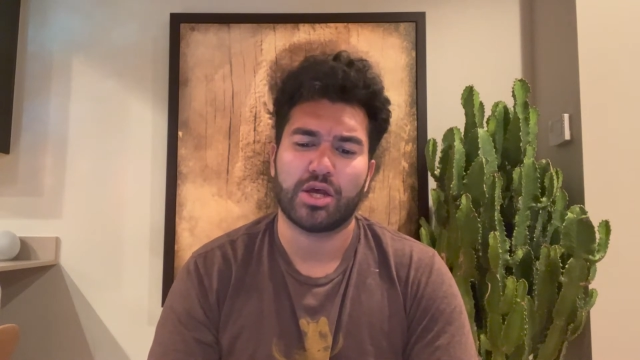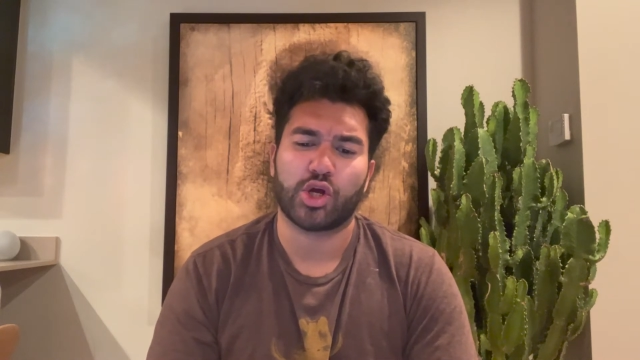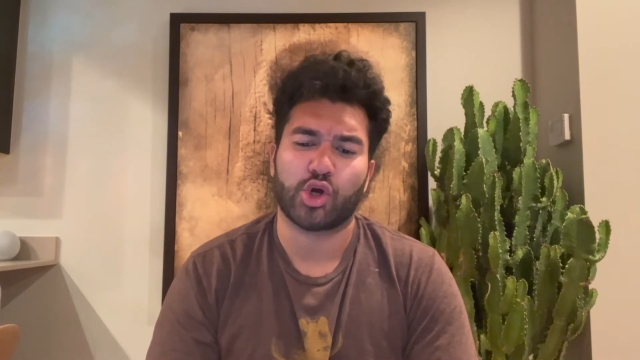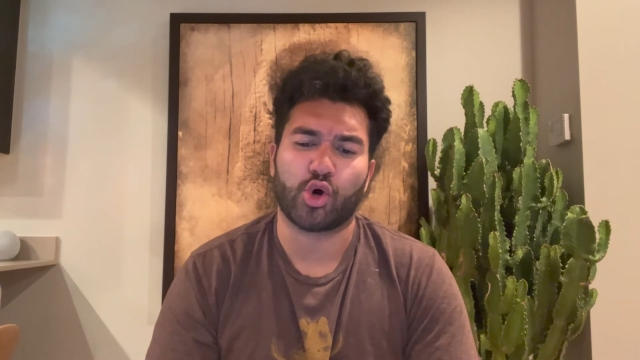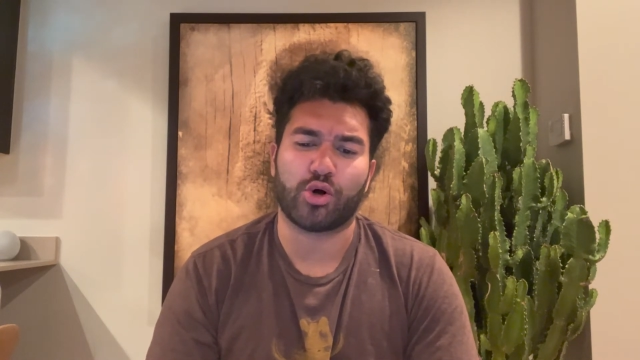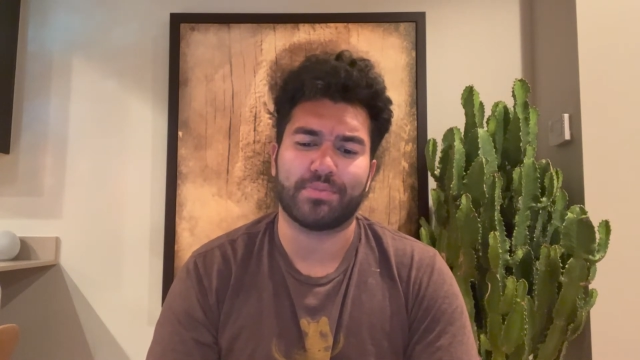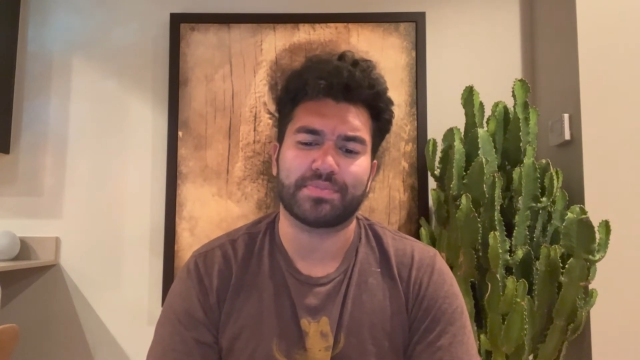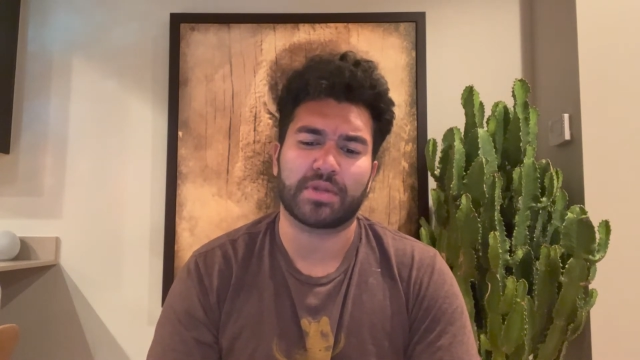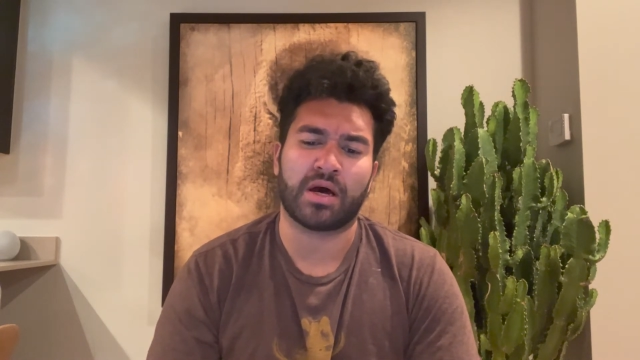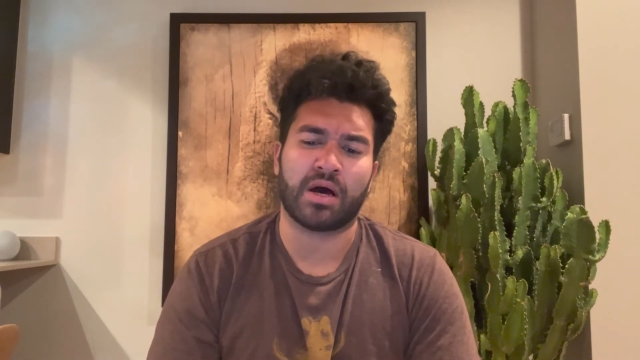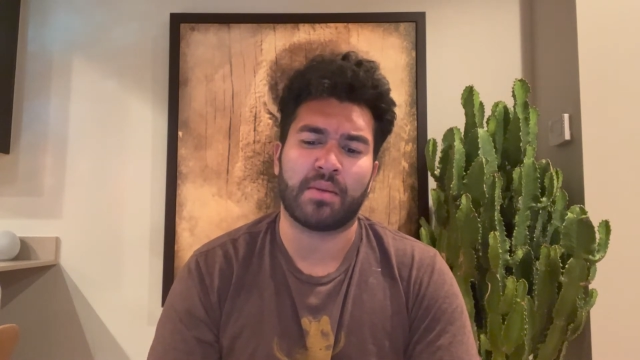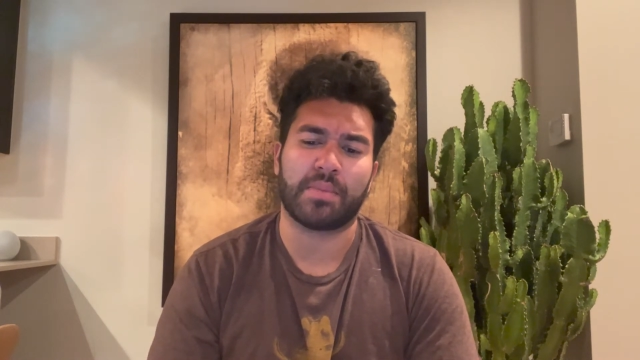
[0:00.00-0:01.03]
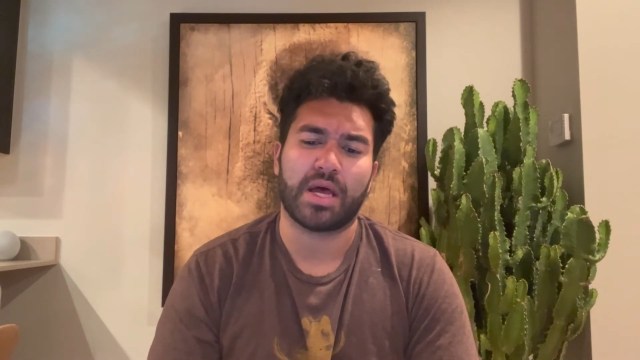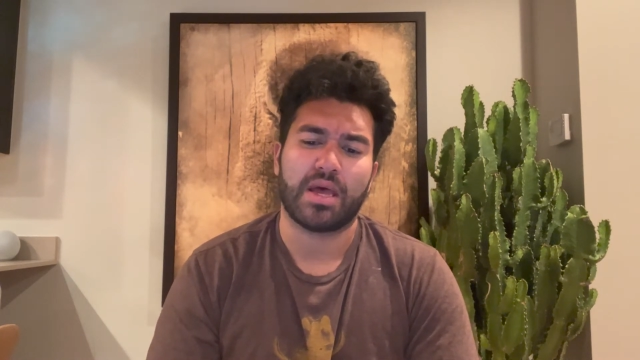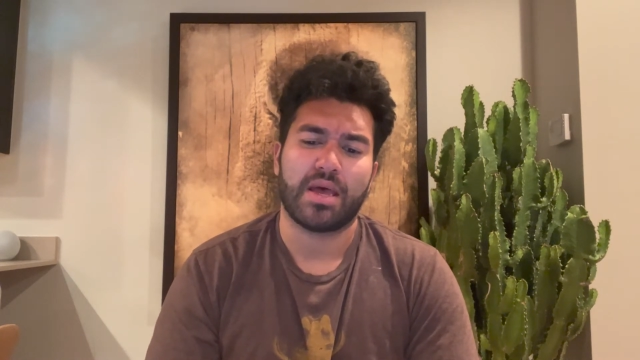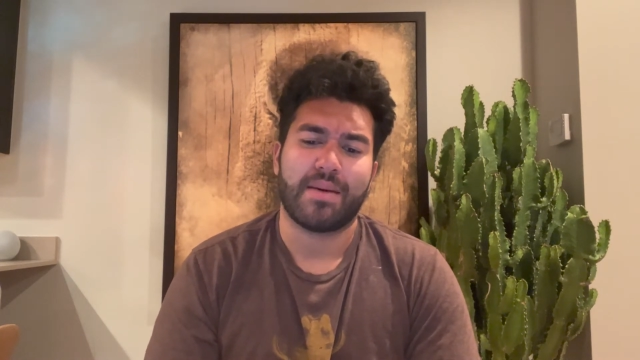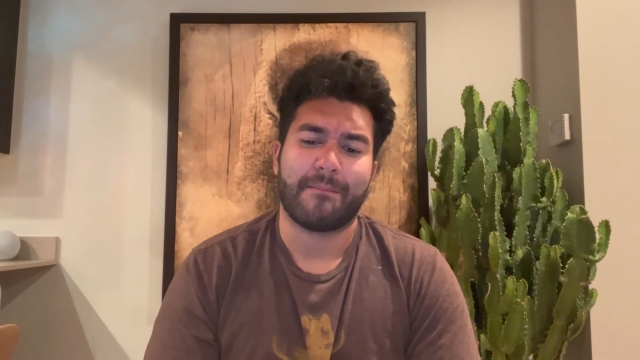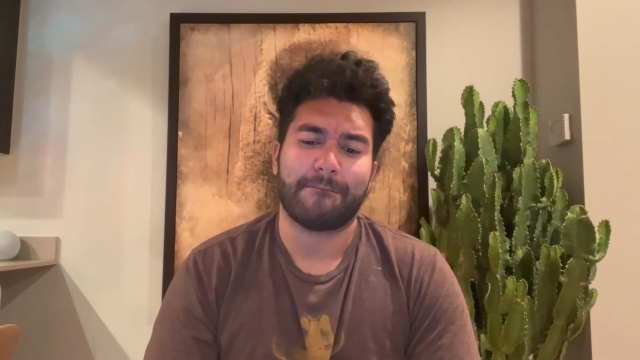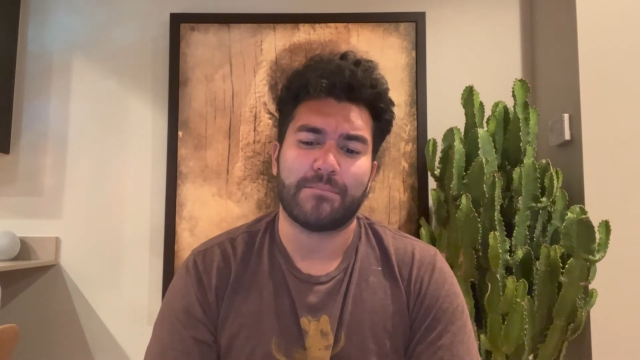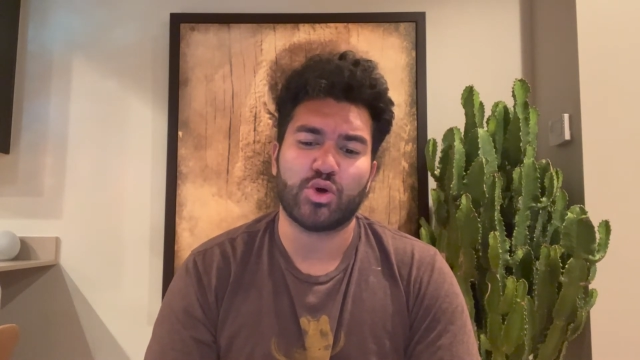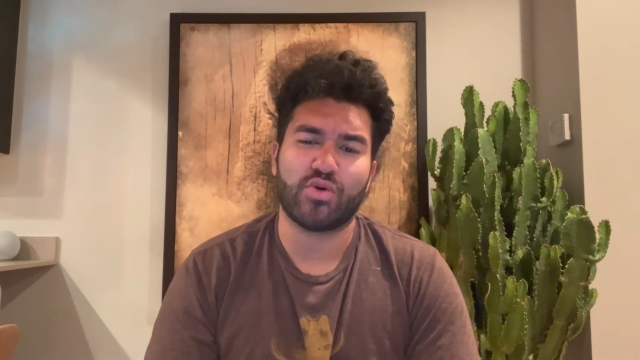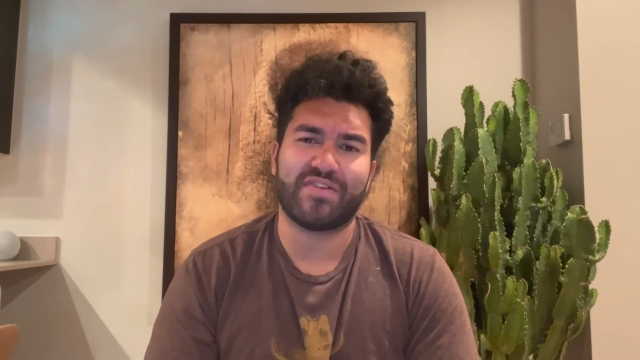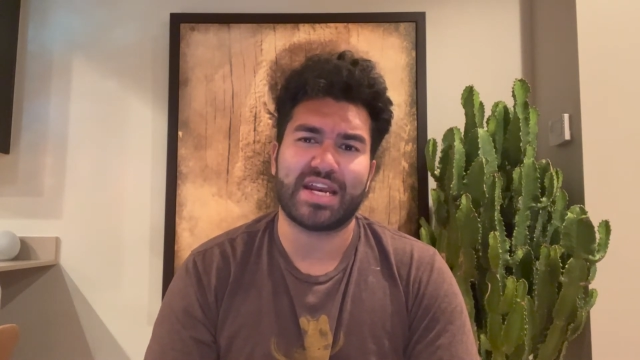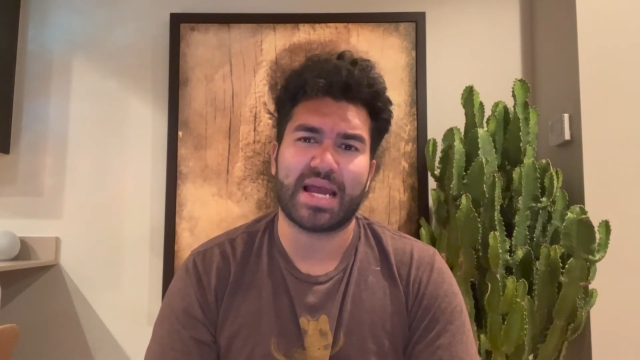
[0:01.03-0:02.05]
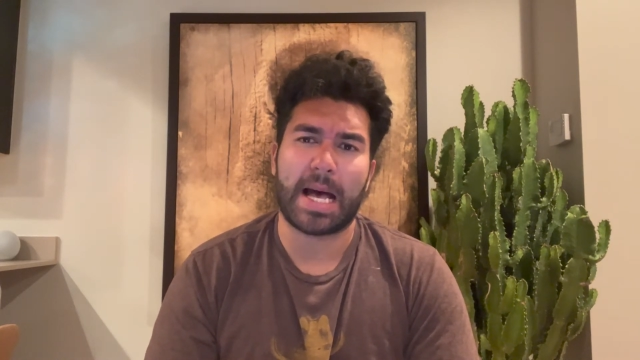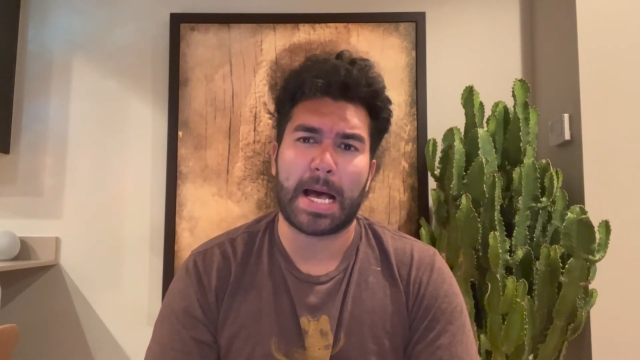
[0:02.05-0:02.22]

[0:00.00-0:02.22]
Goal. Moving